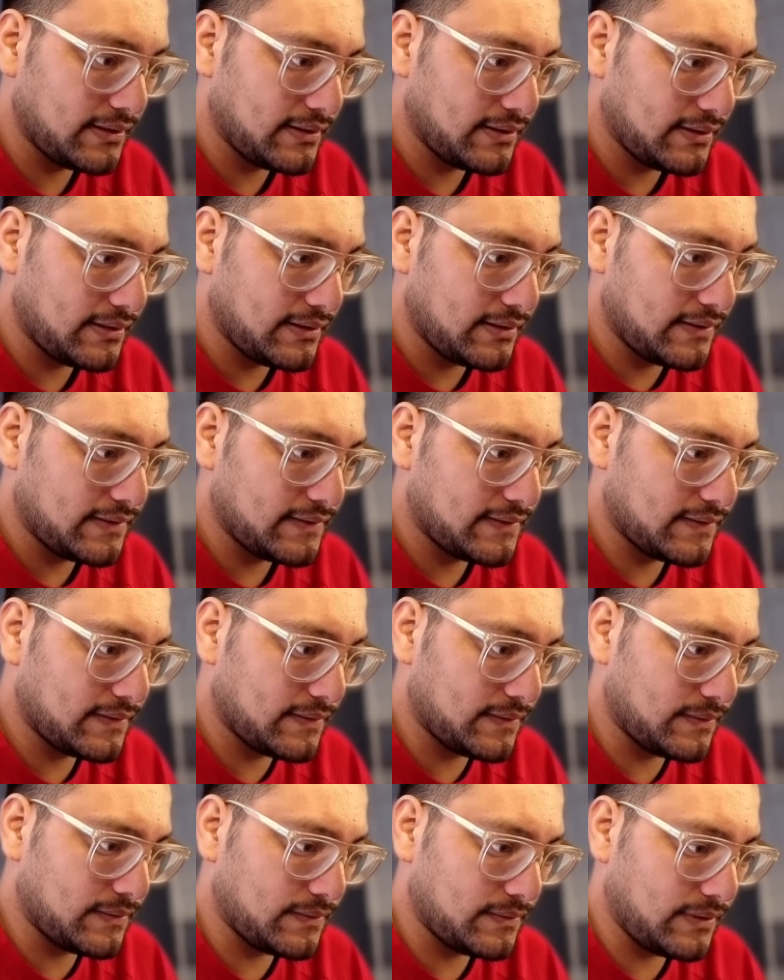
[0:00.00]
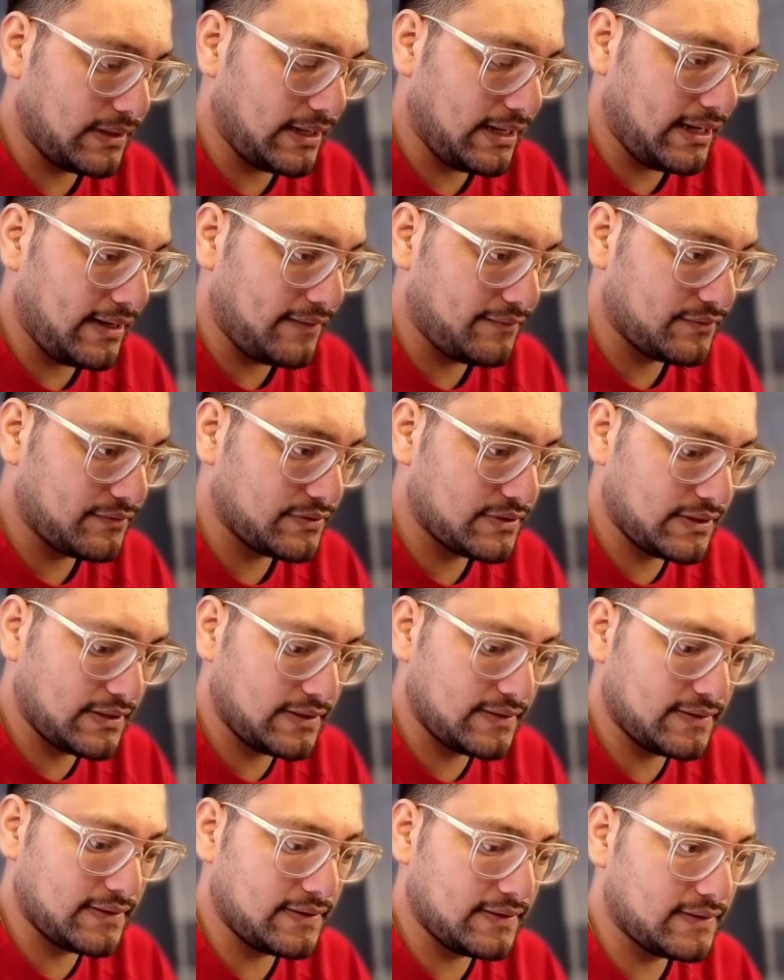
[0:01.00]
So I have to change
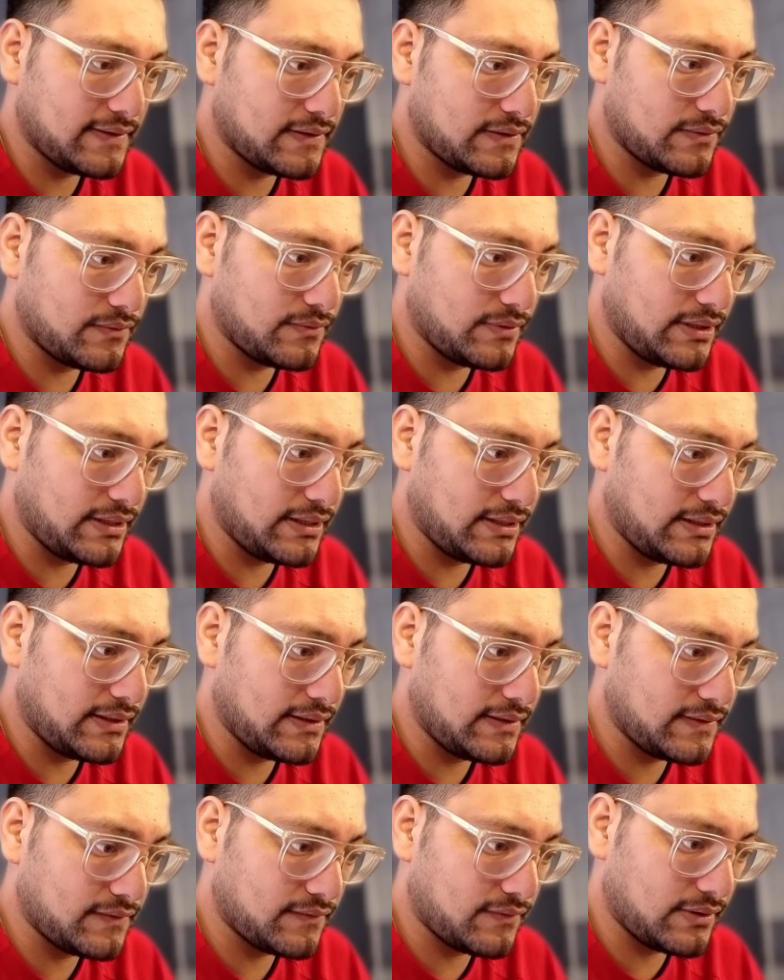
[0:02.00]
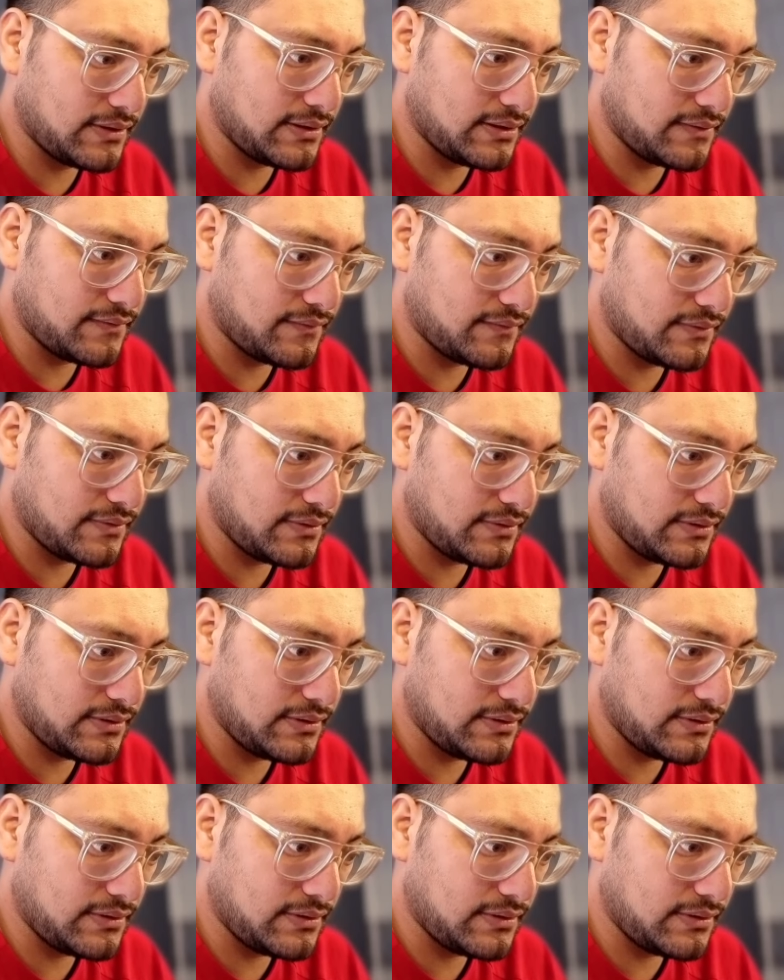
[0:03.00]
this to a string literal.